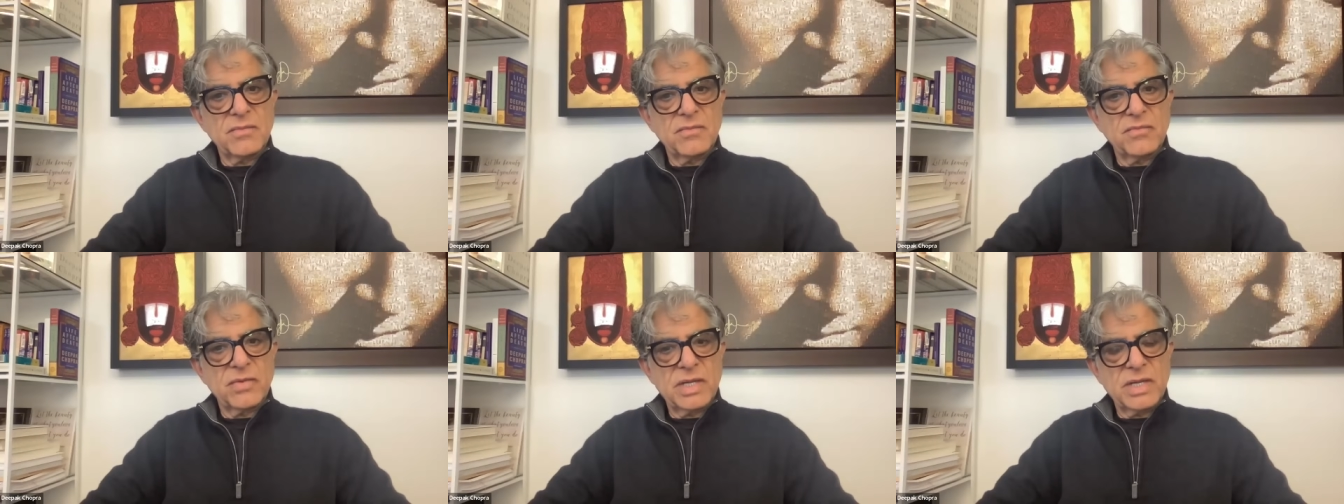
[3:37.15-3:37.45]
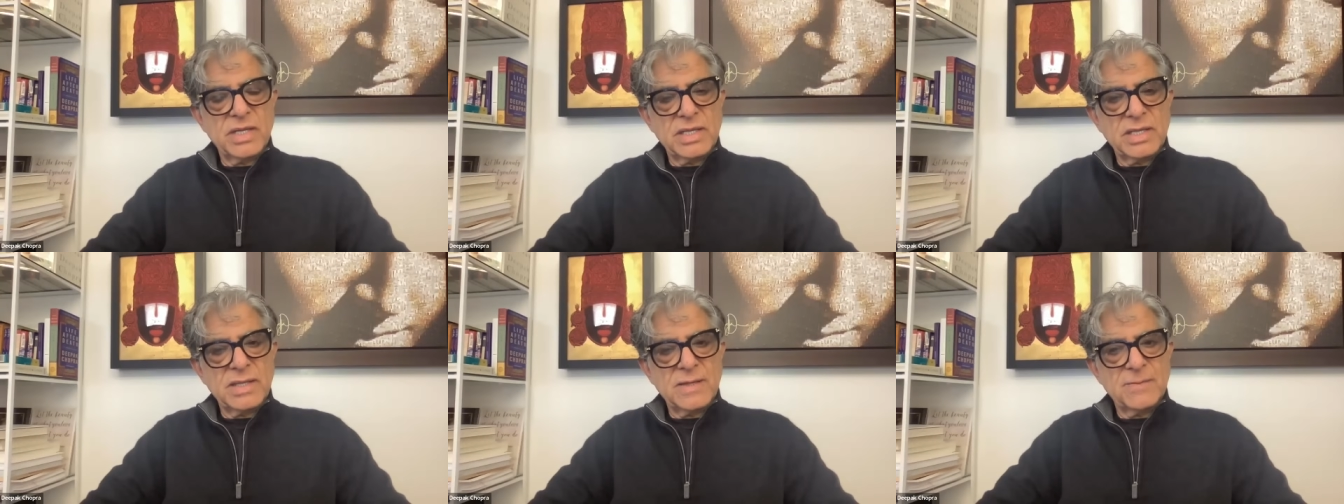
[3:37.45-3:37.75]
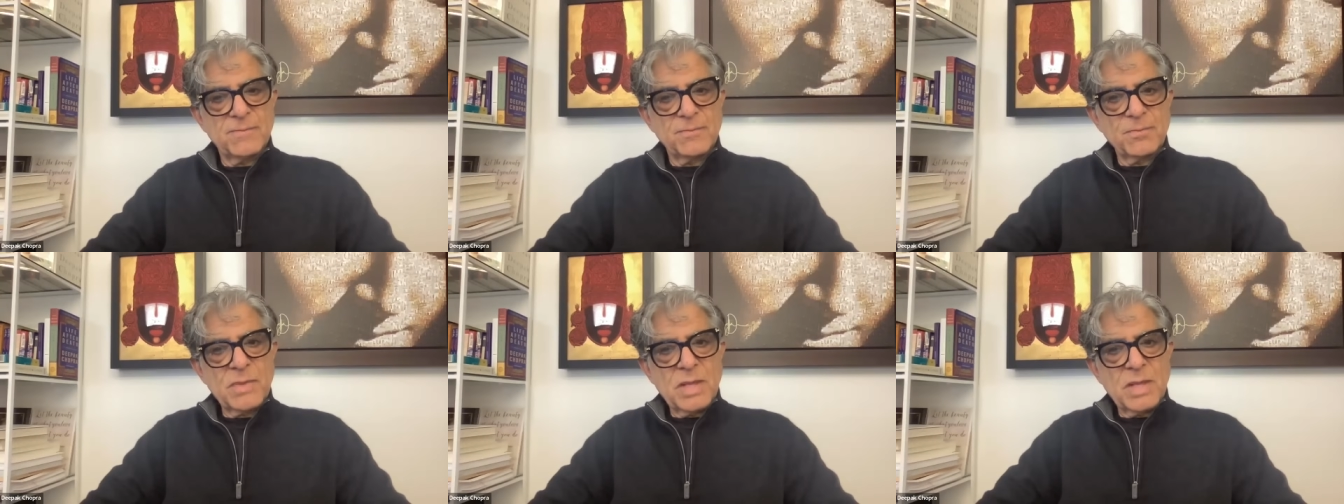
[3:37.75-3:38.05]

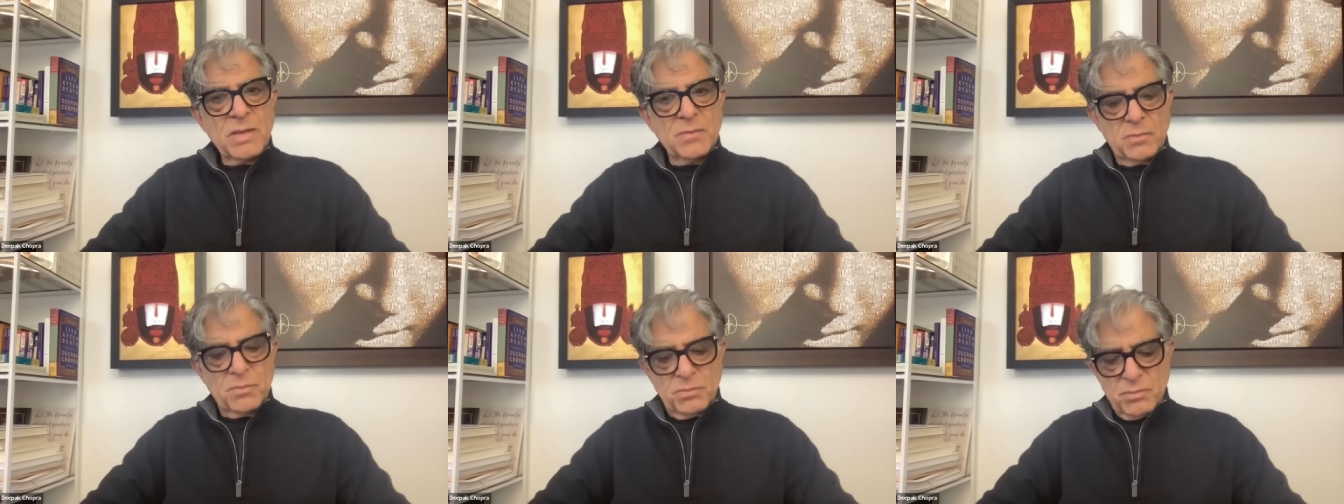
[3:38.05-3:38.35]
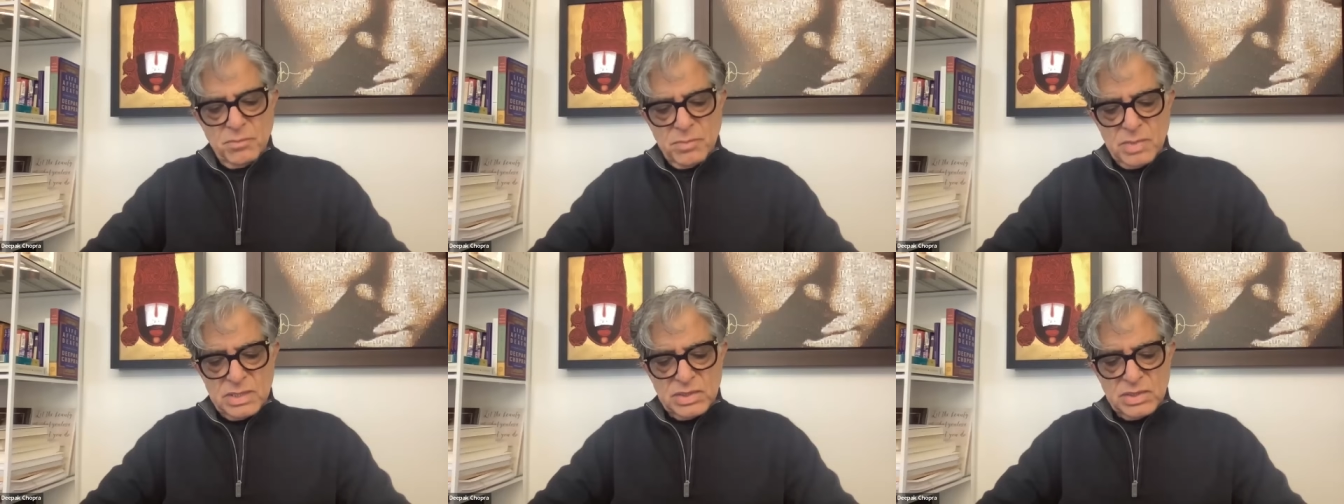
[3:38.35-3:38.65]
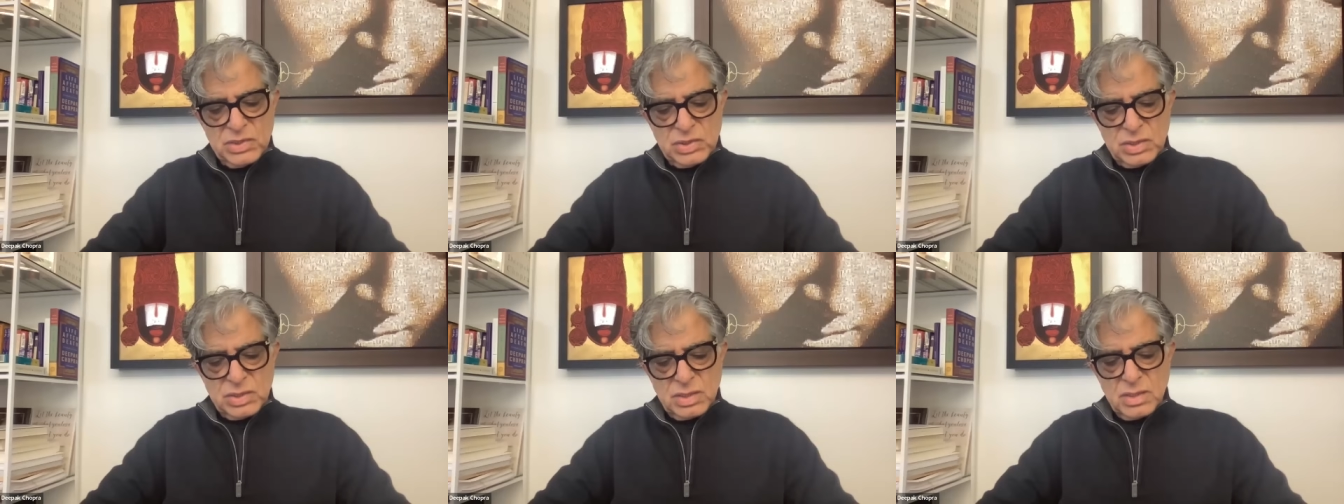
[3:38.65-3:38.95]
very
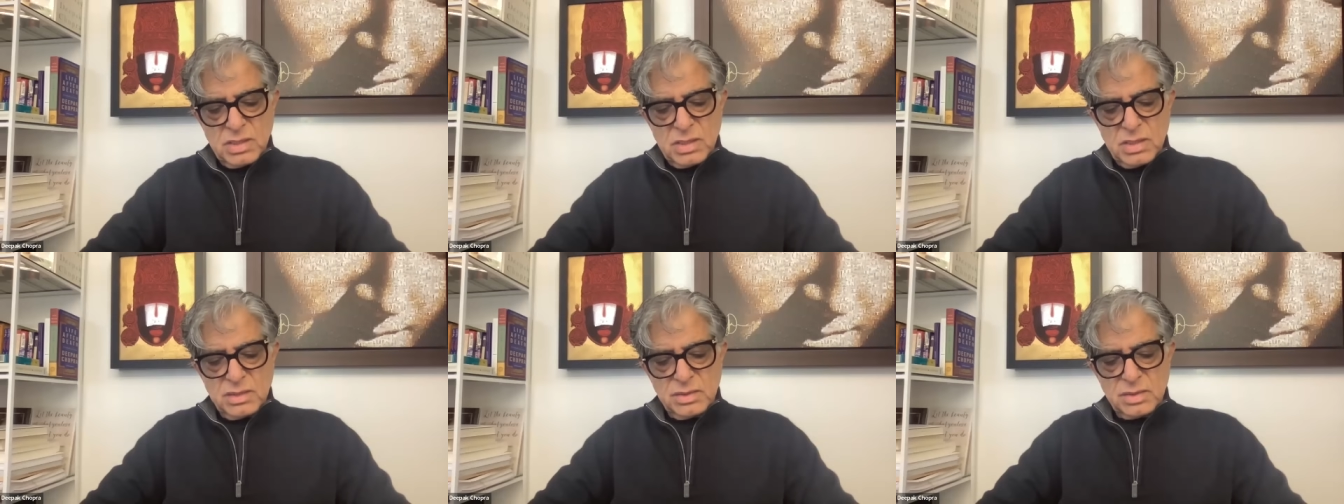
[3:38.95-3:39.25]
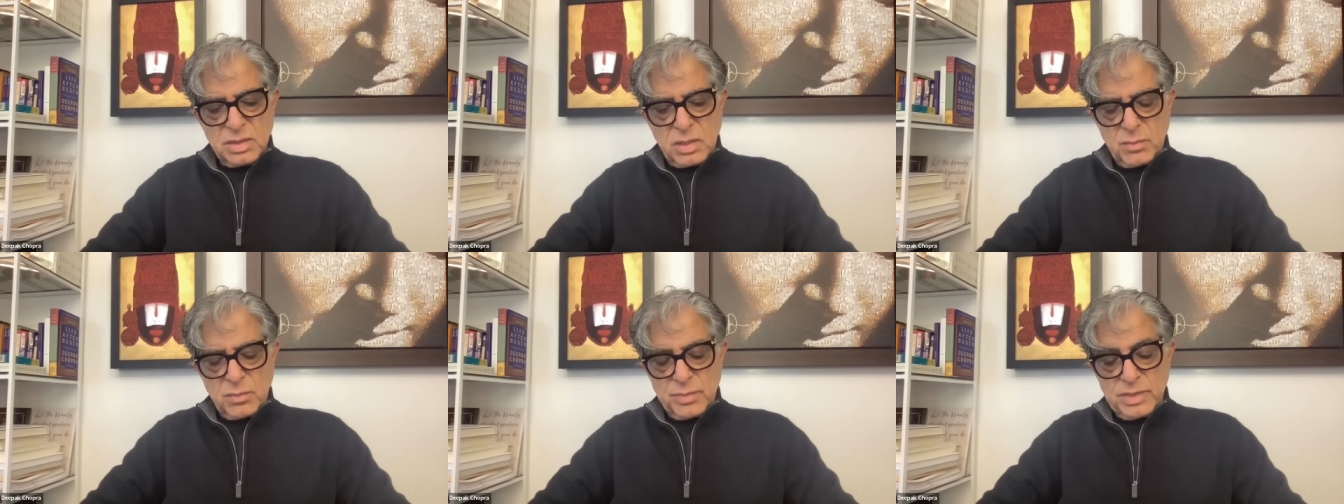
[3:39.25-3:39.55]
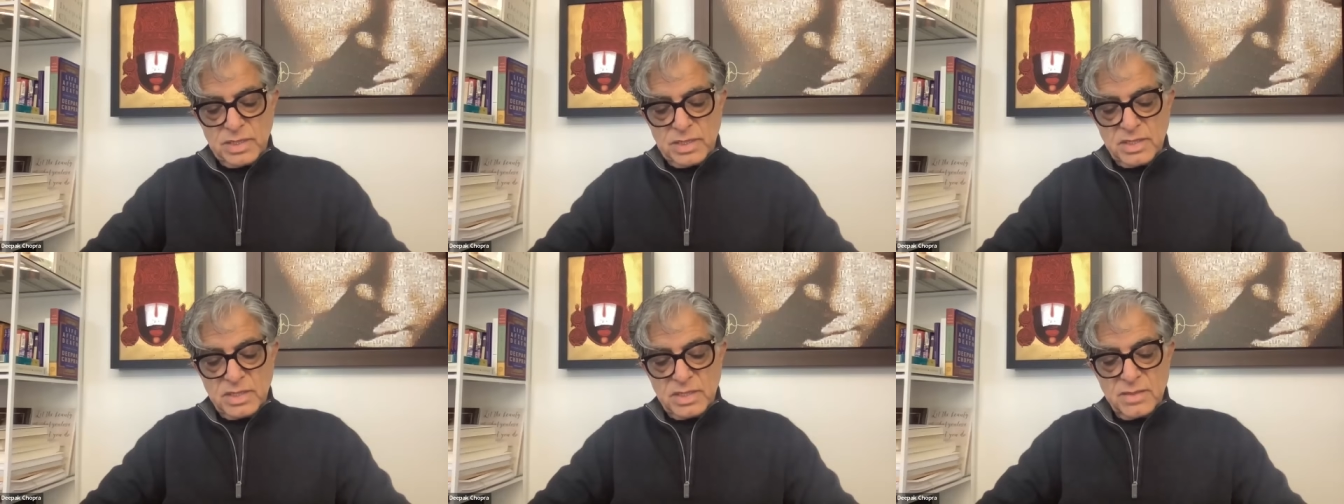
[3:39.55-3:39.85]
much a
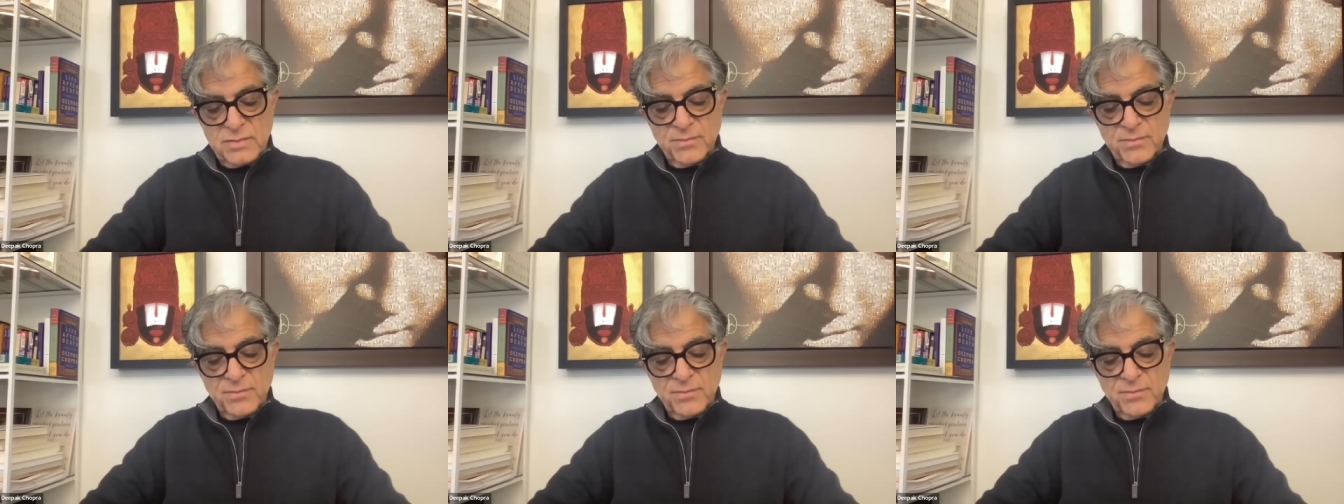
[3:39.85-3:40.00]
topic